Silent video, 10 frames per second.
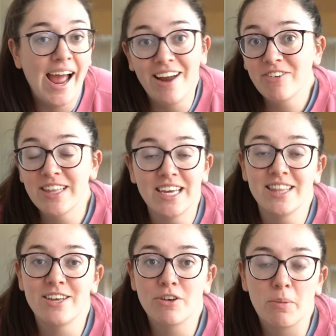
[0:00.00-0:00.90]
everything
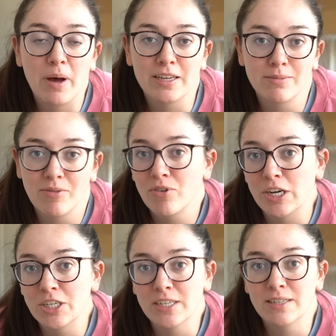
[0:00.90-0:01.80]
that you could possibly have
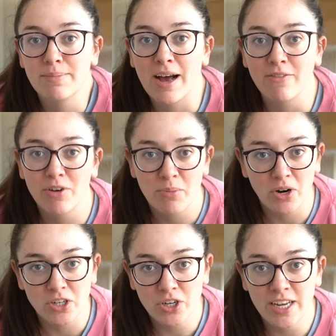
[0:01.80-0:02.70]
questions about, from
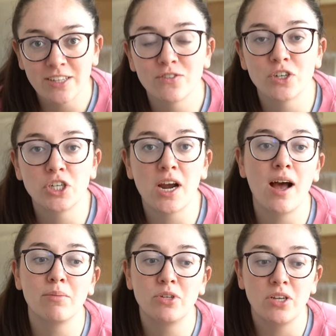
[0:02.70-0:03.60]
our transfer
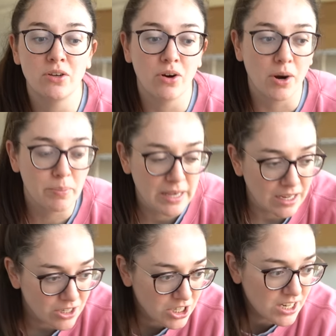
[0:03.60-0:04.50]
shop to our
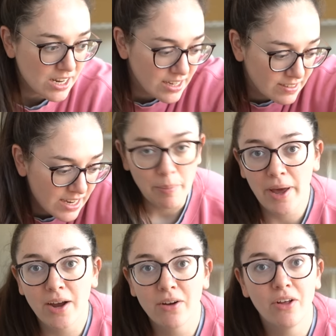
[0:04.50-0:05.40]
P&Gs,
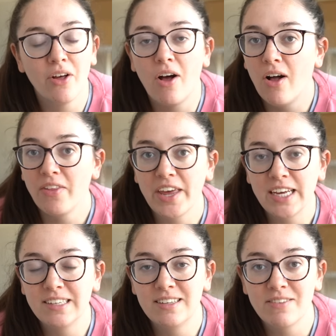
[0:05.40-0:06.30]
apparel, all that
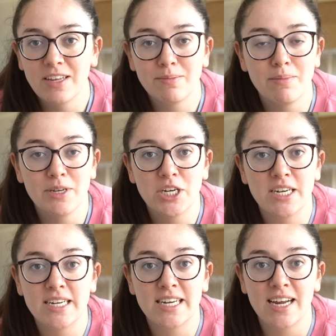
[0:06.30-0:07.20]
good stuff that's been
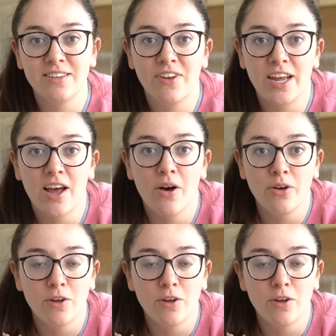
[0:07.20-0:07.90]
mentioned in today's video.